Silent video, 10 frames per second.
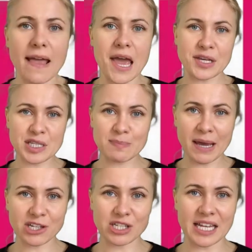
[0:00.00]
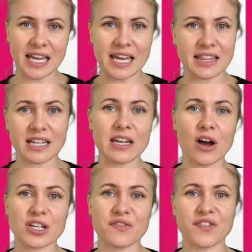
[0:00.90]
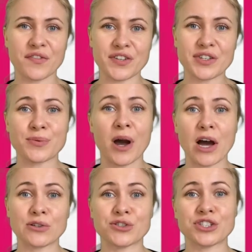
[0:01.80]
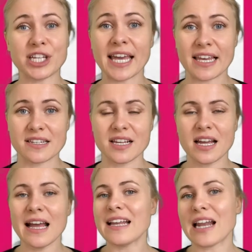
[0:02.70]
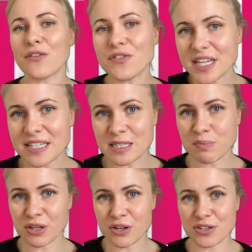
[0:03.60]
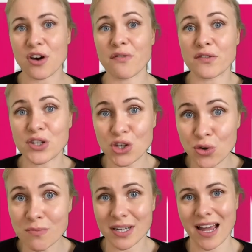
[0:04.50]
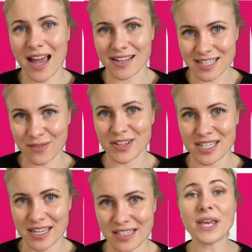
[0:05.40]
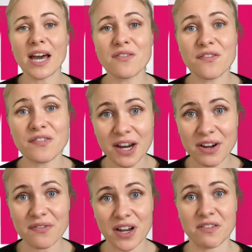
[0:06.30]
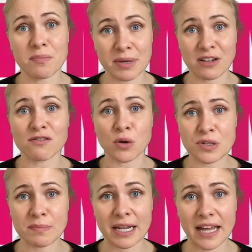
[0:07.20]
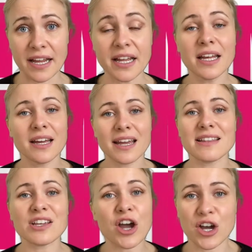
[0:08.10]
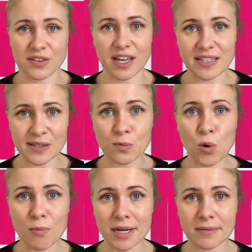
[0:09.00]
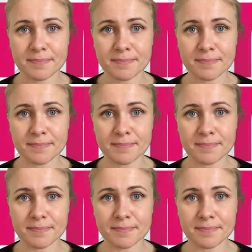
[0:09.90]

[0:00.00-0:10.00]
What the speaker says: especially in the last 50 to 100 years. Now, this is because of human activities. We have a very, very big role to play in the Earth getting warmer.